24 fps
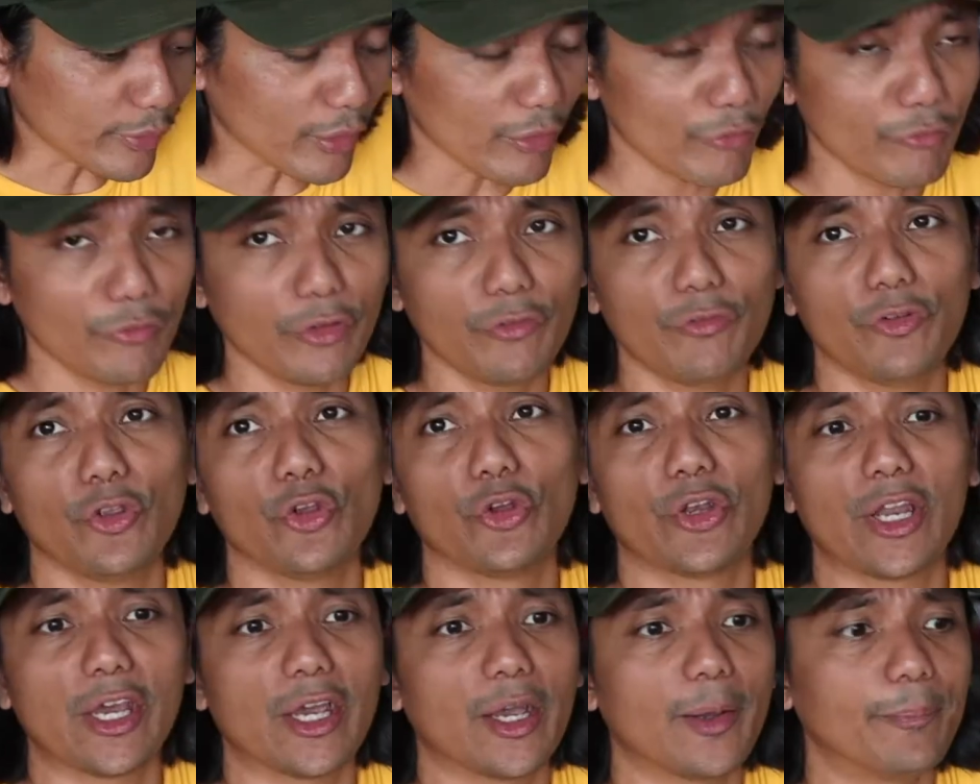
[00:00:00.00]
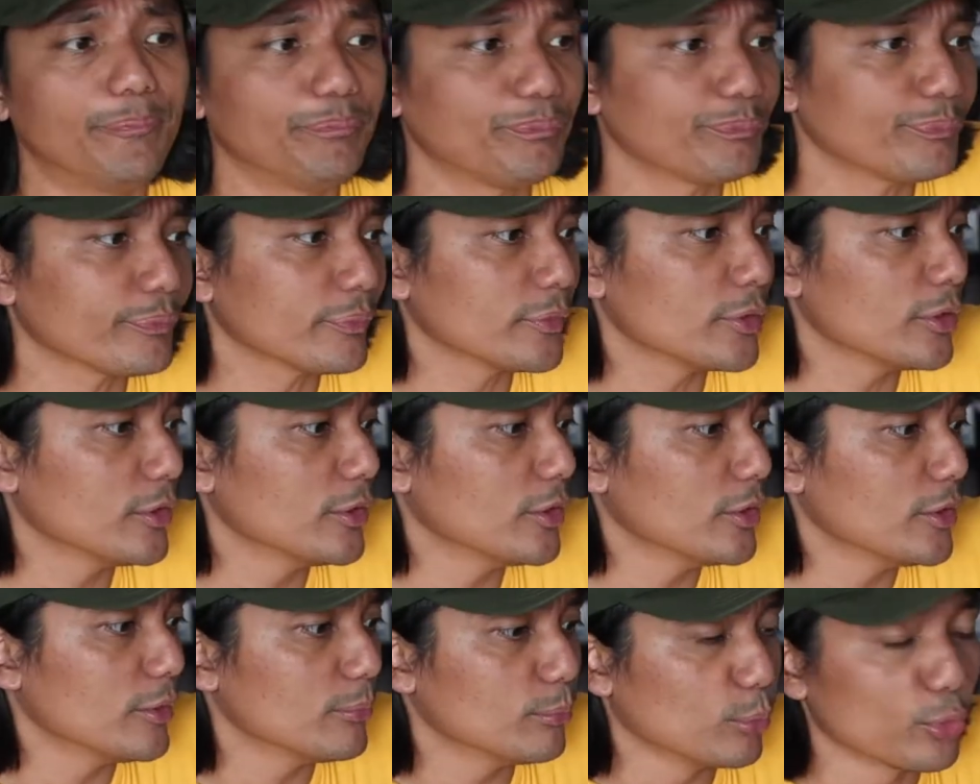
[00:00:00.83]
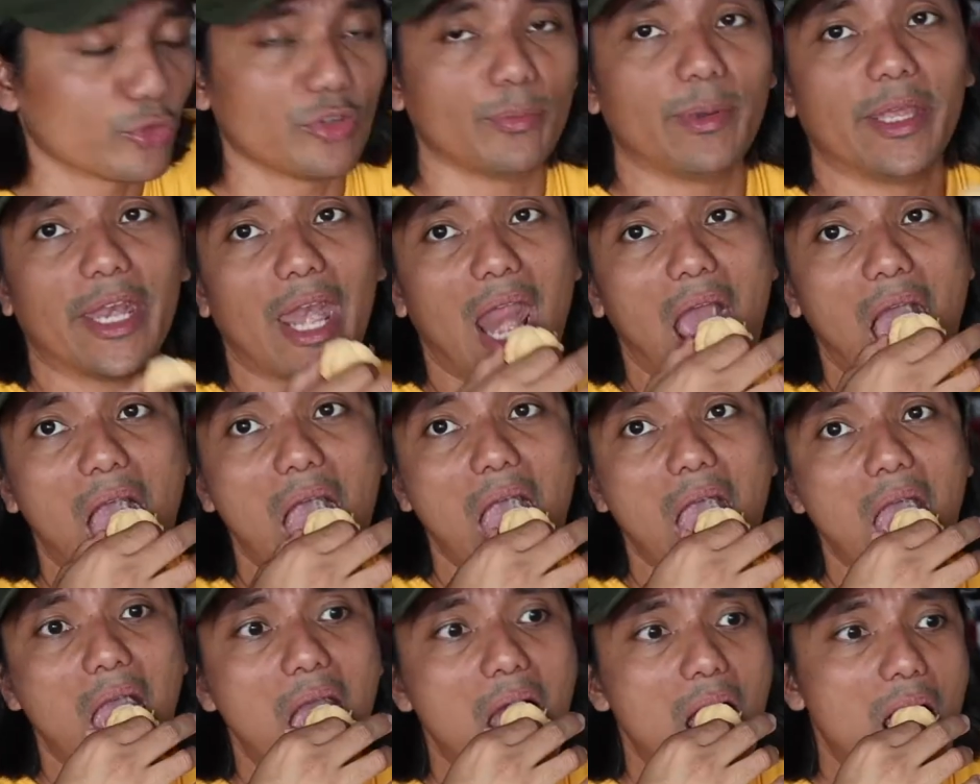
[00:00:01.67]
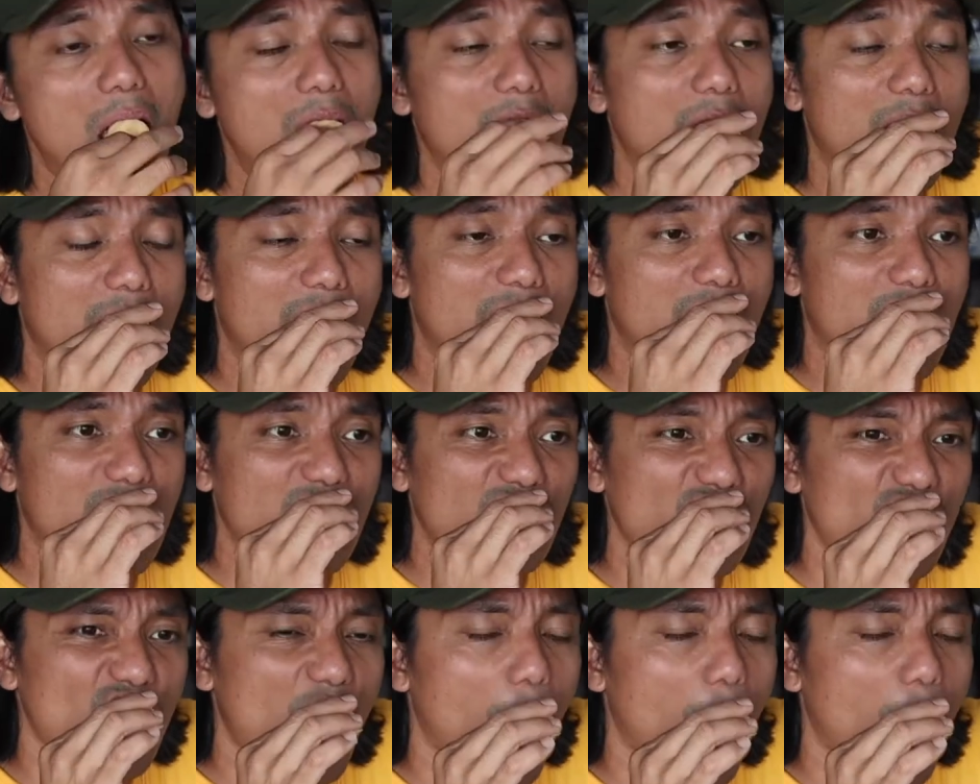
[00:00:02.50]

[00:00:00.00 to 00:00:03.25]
Veveonah Mosibin. Alright?